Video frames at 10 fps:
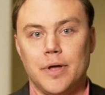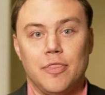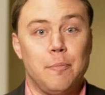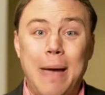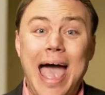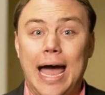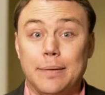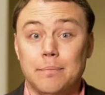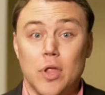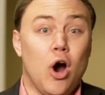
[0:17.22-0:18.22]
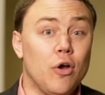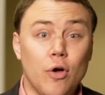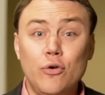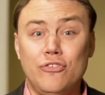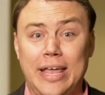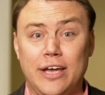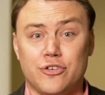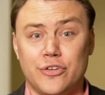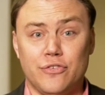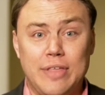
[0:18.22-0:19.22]
The bad are those
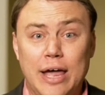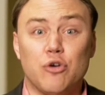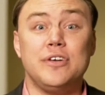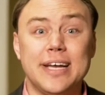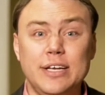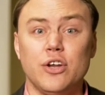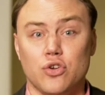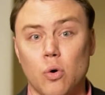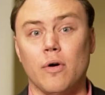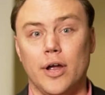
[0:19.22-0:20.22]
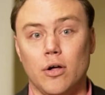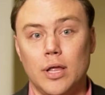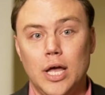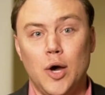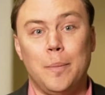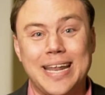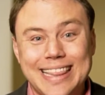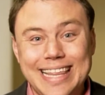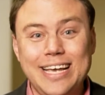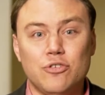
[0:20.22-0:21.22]
nations that are dictatorial, but
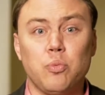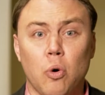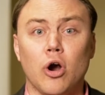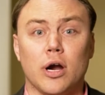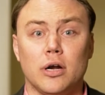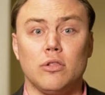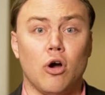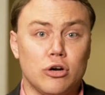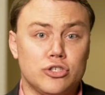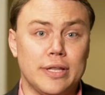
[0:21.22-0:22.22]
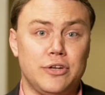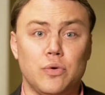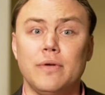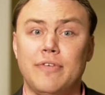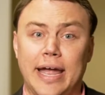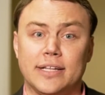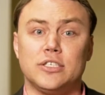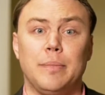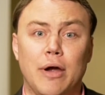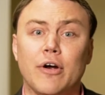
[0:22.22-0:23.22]
at least work largely to advance
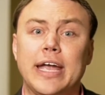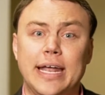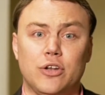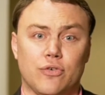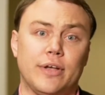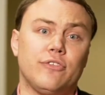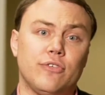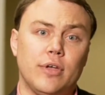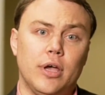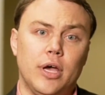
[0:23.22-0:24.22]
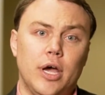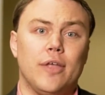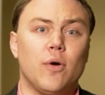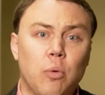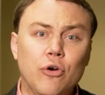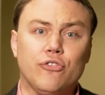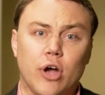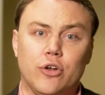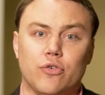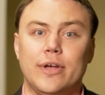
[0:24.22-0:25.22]
American interests. The worst
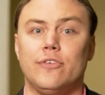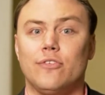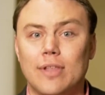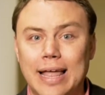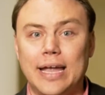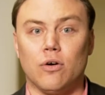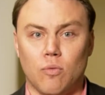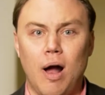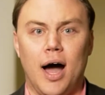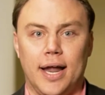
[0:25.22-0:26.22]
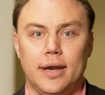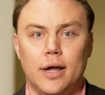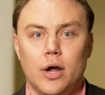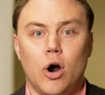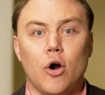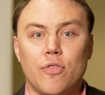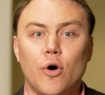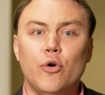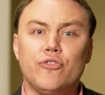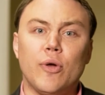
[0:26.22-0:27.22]
countries, like Iran, are
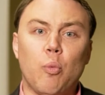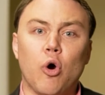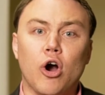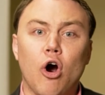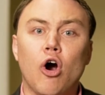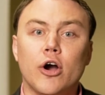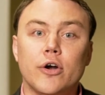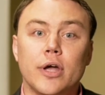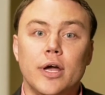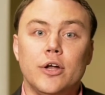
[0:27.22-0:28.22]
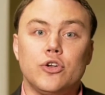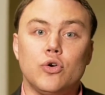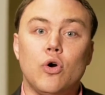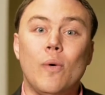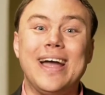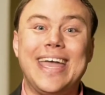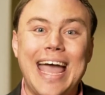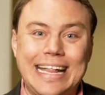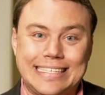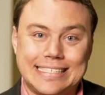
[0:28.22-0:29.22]
those that work hard to go
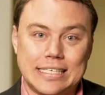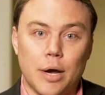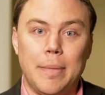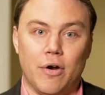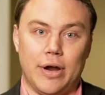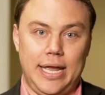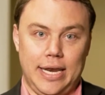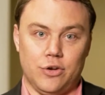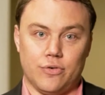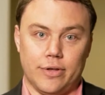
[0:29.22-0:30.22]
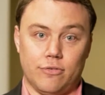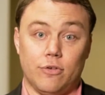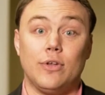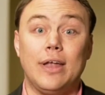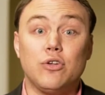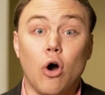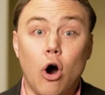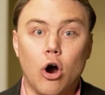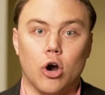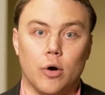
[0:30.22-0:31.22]
against American interests and to
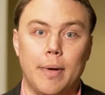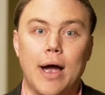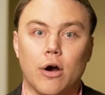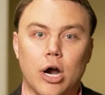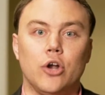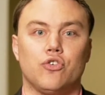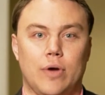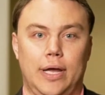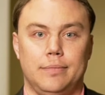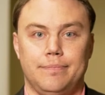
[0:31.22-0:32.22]
harm our country.